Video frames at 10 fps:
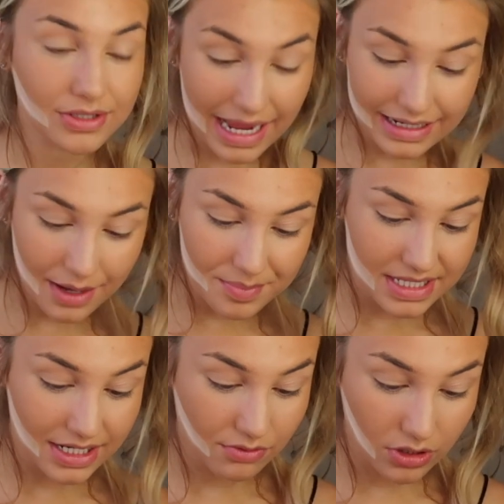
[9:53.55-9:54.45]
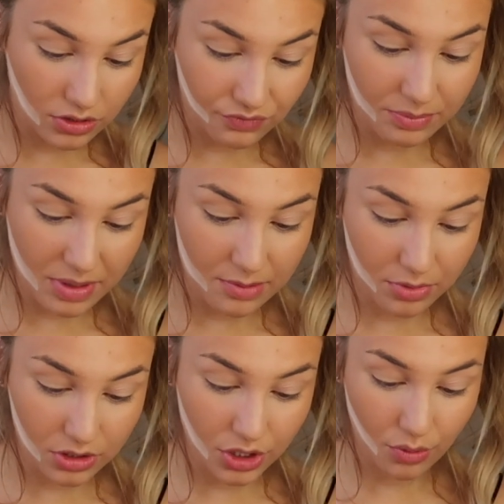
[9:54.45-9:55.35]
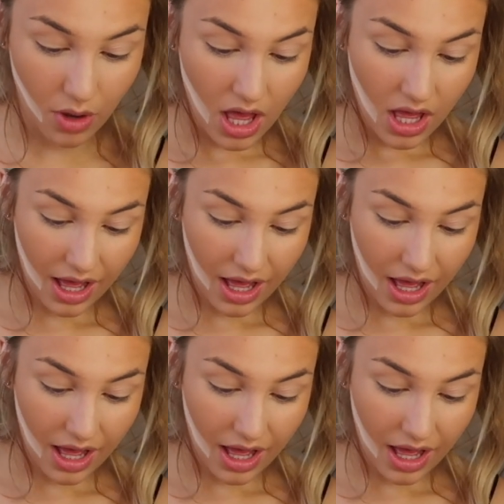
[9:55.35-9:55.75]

99% are all lovely people who